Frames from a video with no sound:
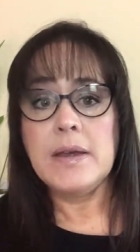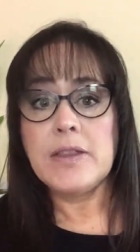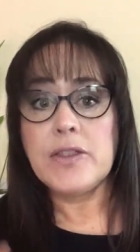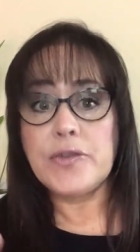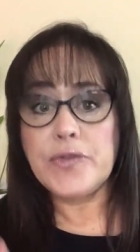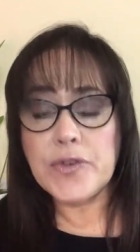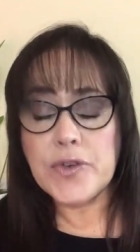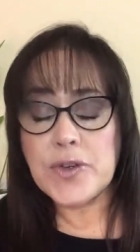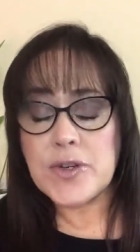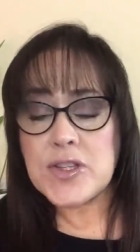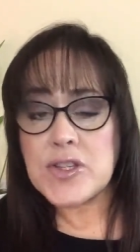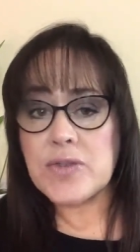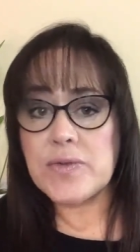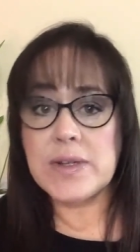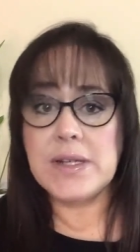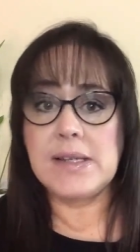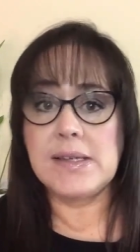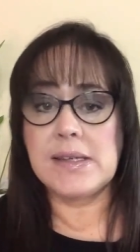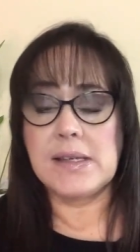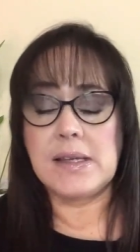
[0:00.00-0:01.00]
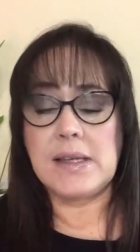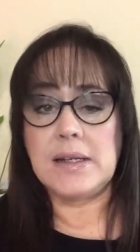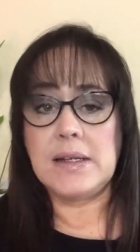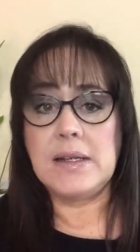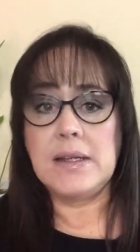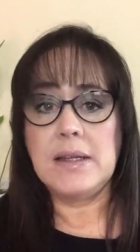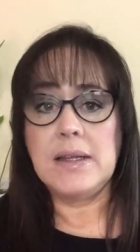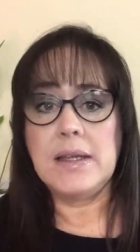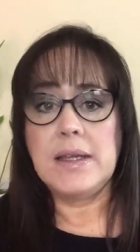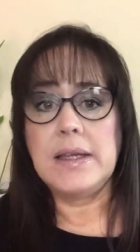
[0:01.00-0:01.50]
The first
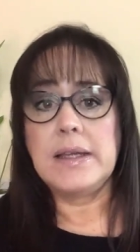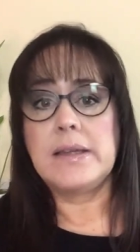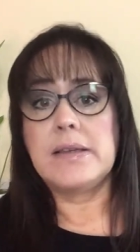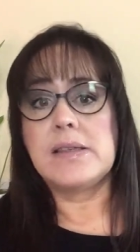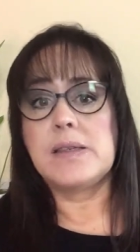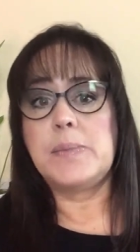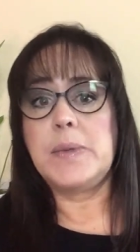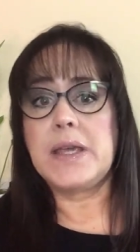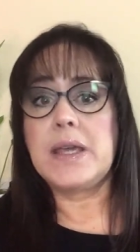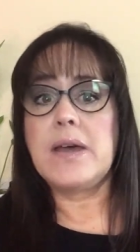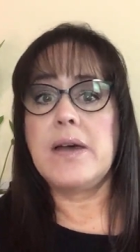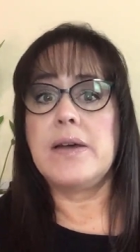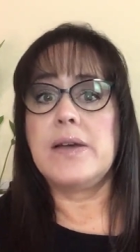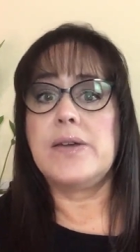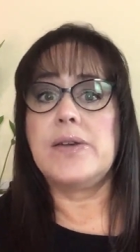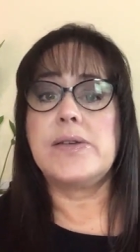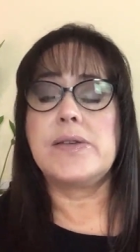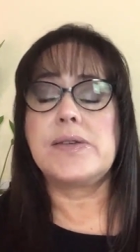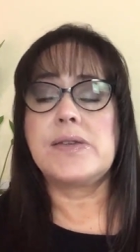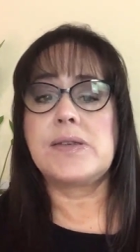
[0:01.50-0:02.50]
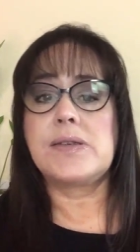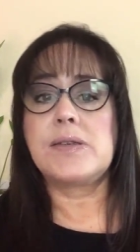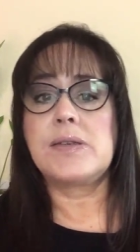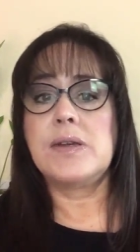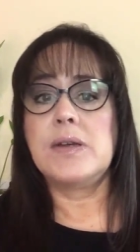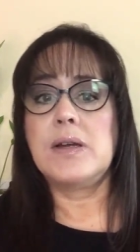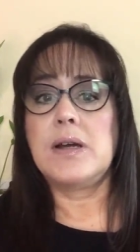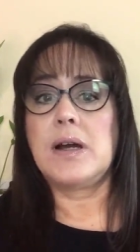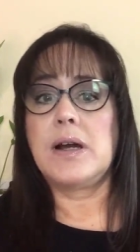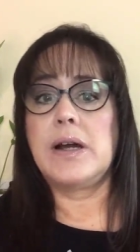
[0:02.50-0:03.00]
reason is because
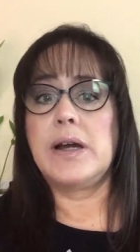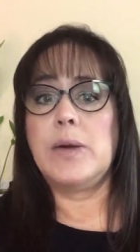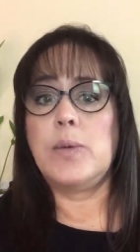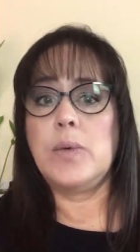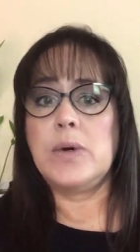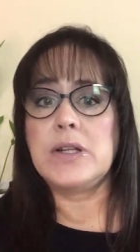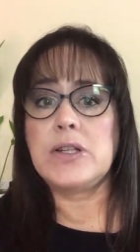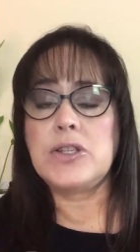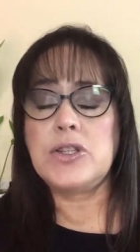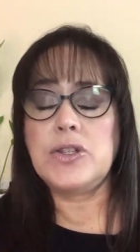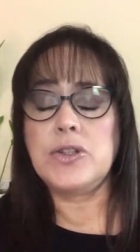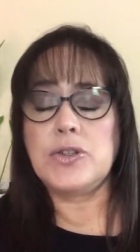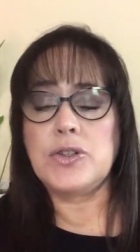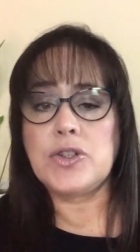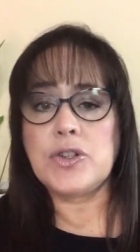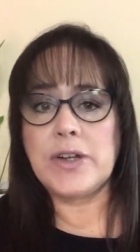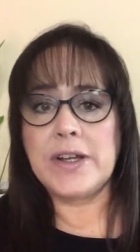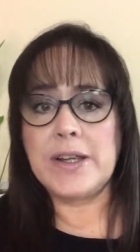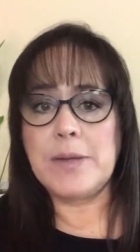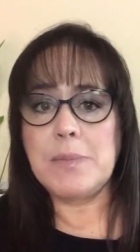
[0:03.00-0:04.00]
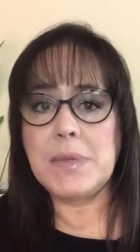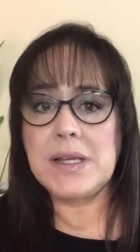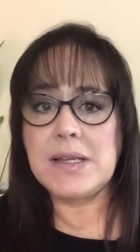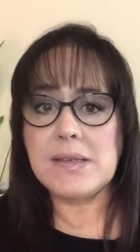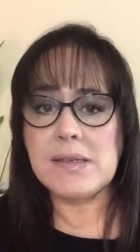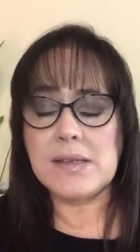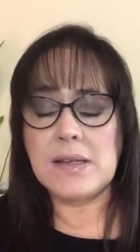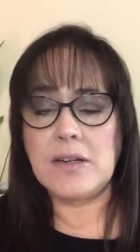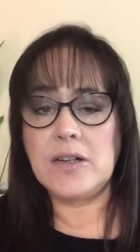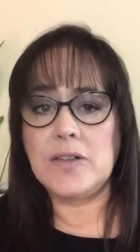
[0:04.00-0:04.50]
I want to train
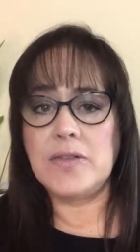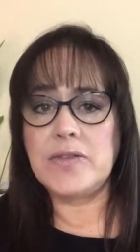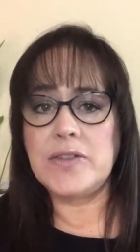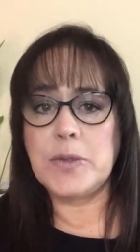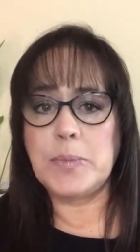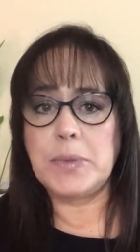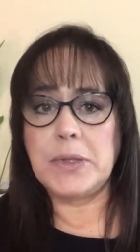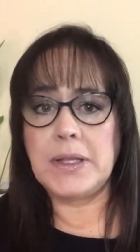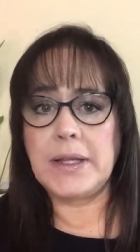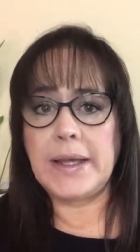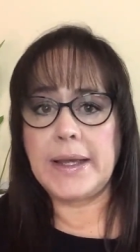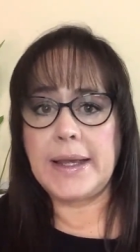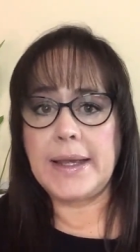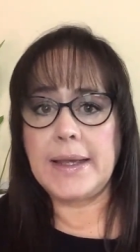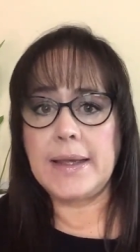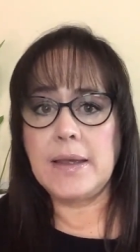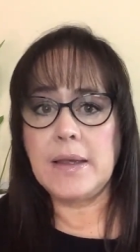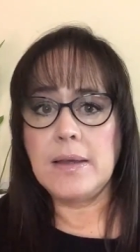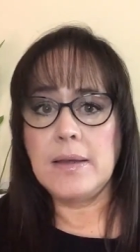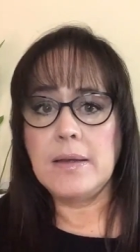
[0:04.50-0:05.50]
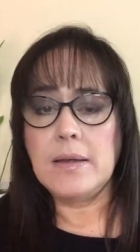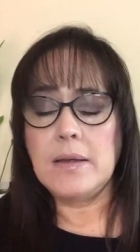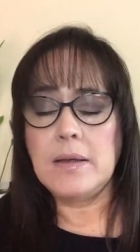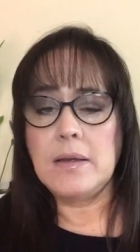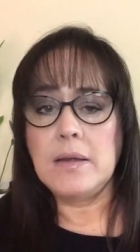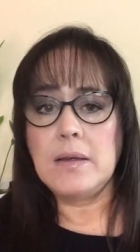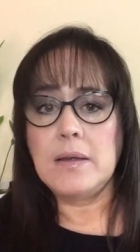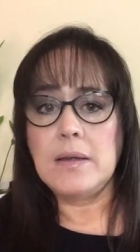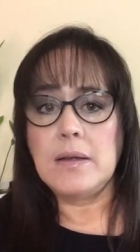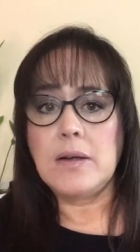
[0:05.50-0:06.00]
myself to play
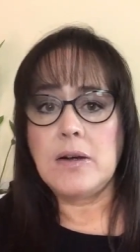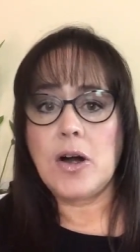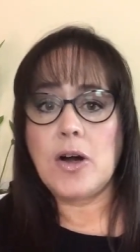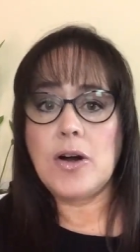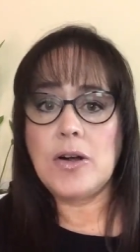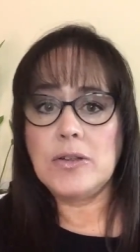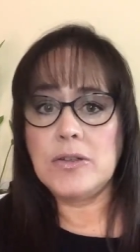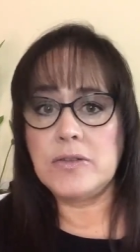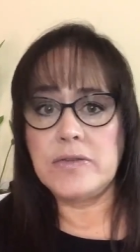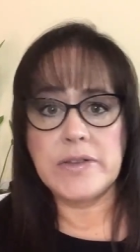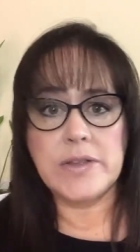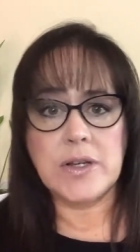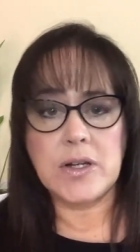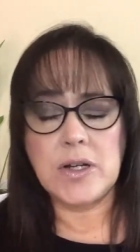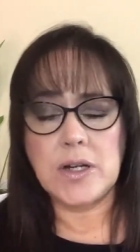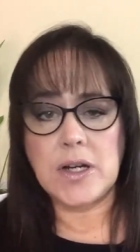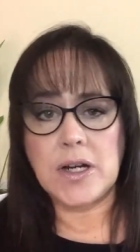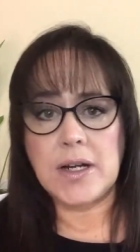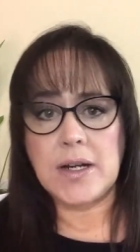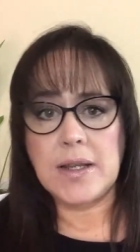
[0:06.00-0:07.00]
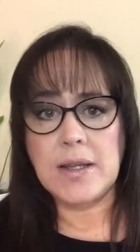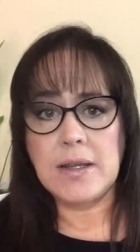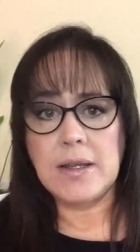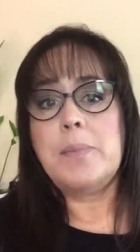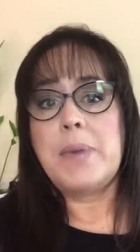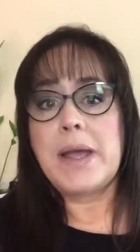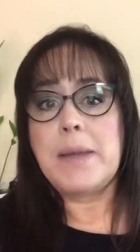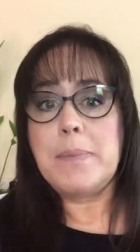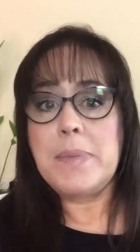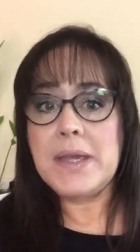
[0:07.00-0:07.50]
all over the card.
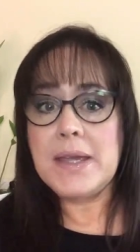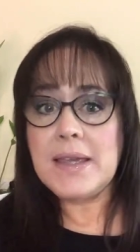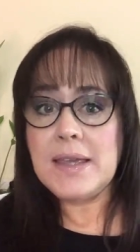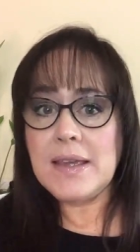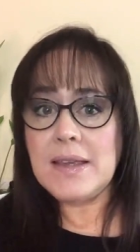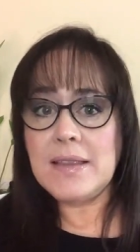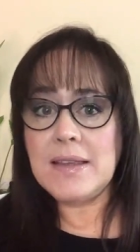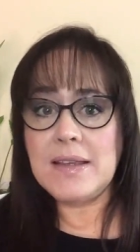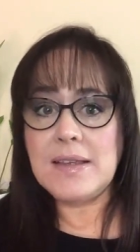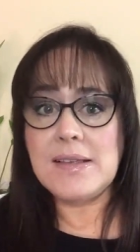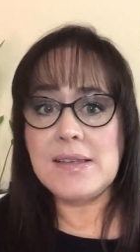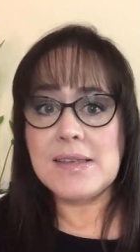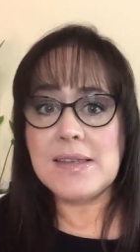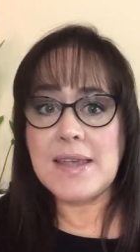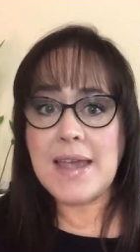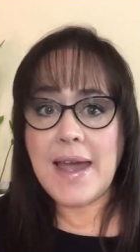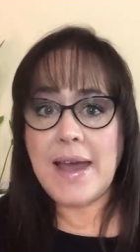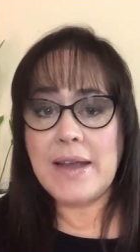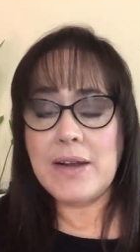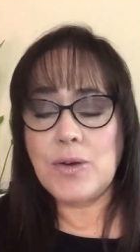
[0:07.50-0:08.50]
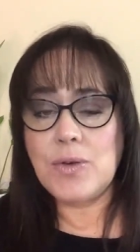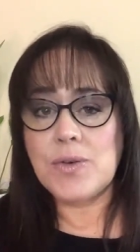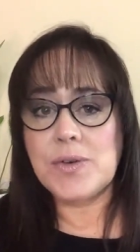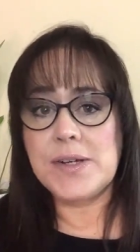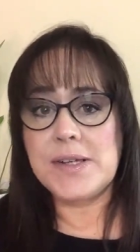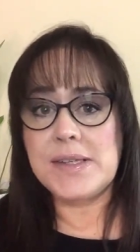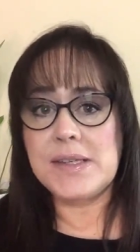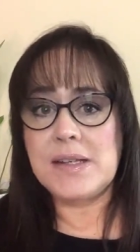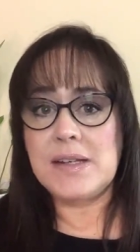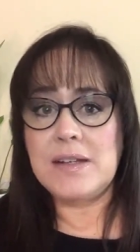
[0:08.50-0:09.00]
By picking these
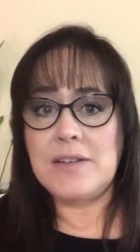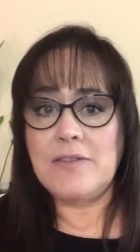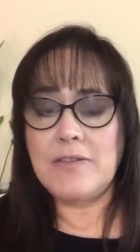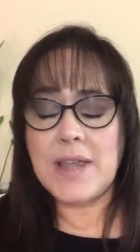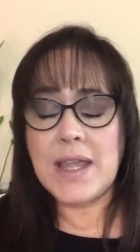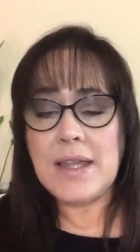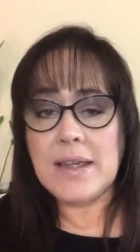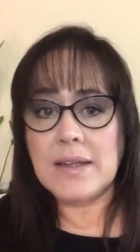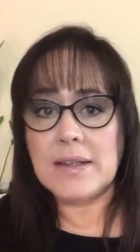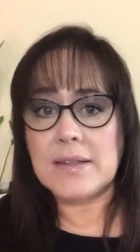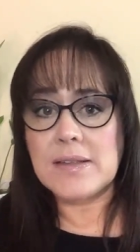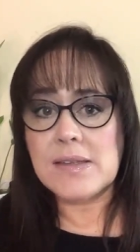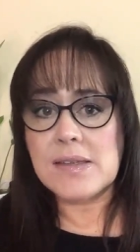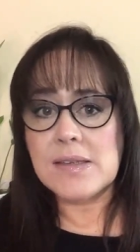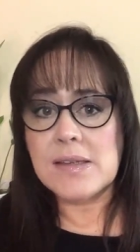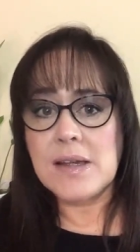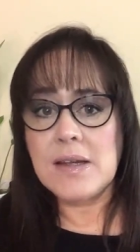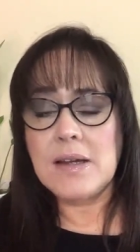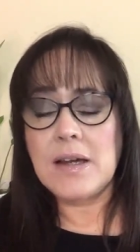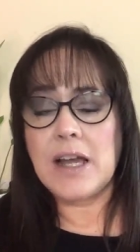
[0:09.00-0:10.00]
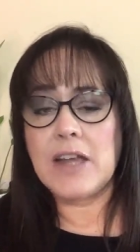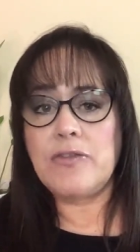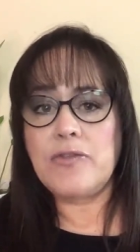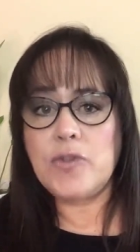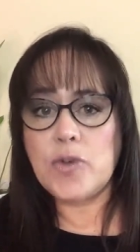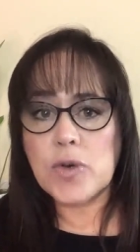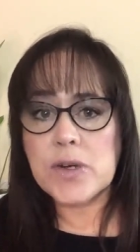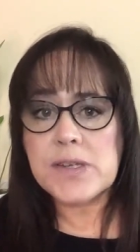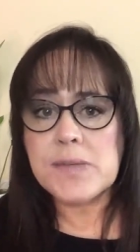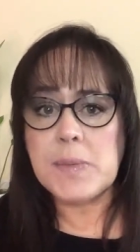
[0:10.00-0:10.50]
categories in advance, I
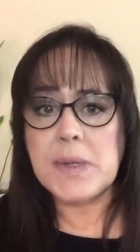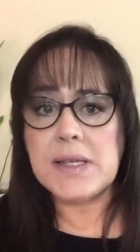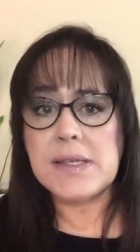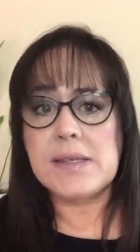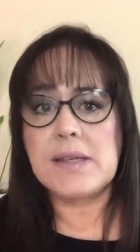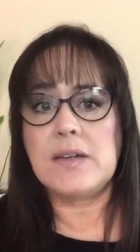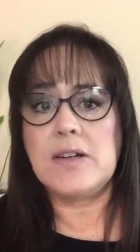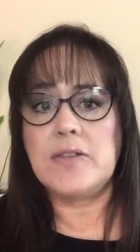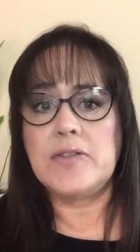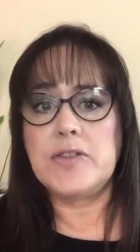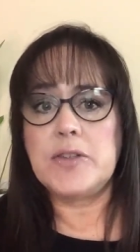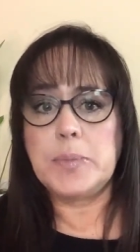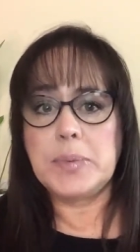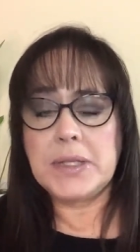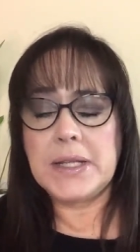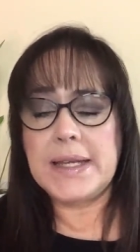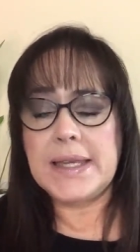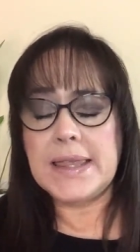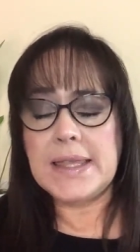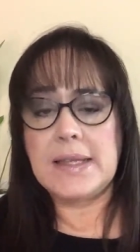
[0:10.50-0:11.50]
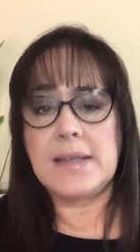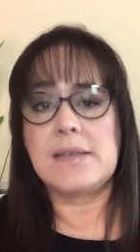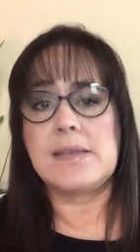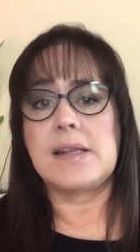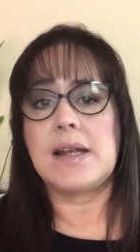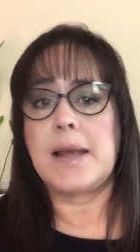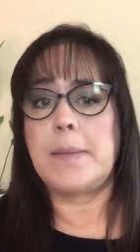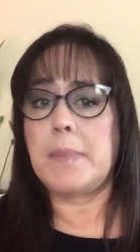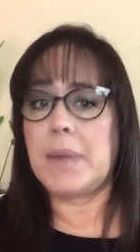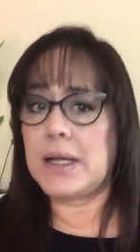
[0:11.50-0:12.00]
force myself to play things
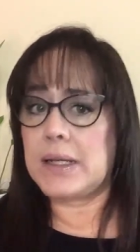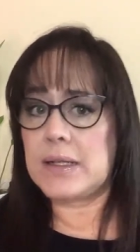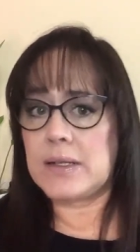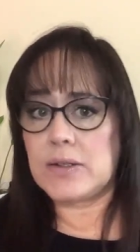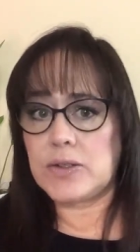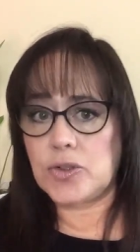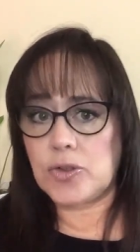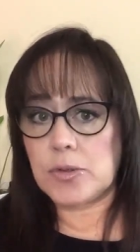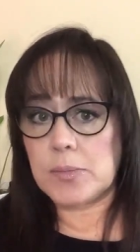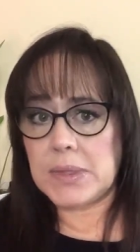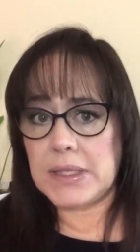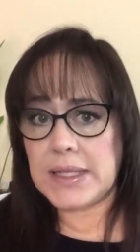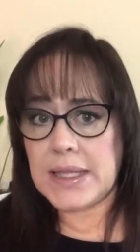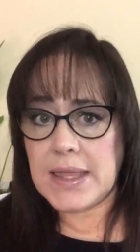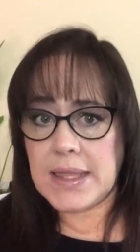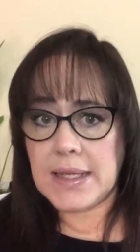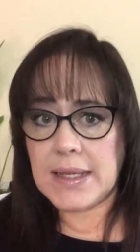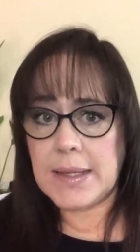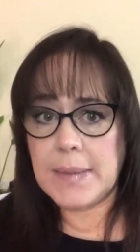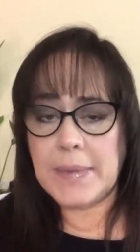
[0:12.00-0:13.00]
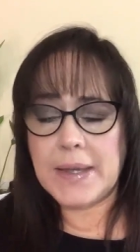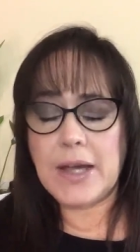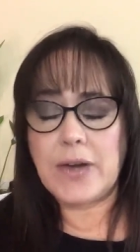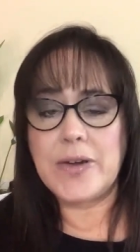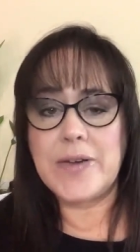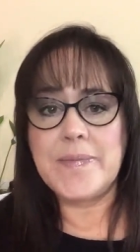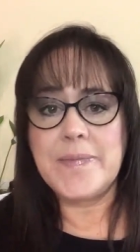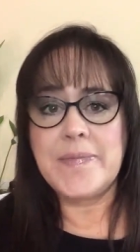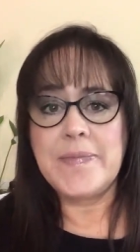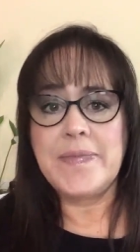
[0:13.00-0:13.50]
that I might not normally think
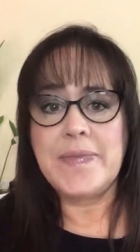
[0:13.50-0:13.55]
about.